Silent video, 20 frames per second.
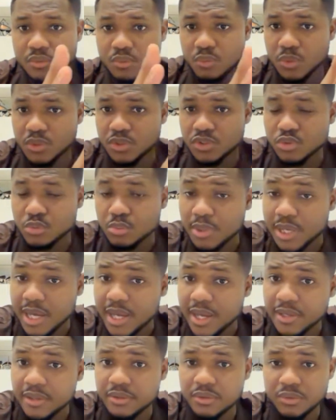What you
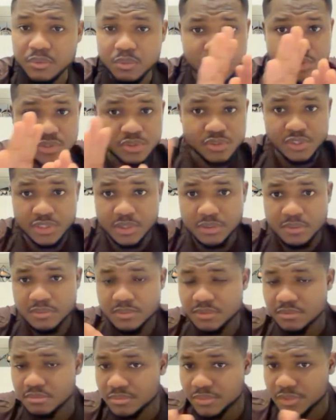buy, what you sell.
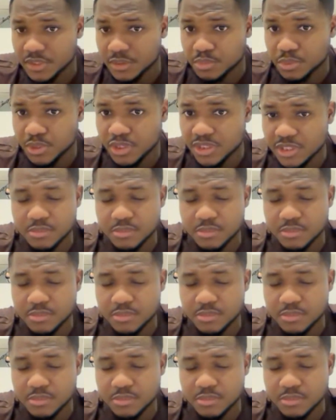Simple as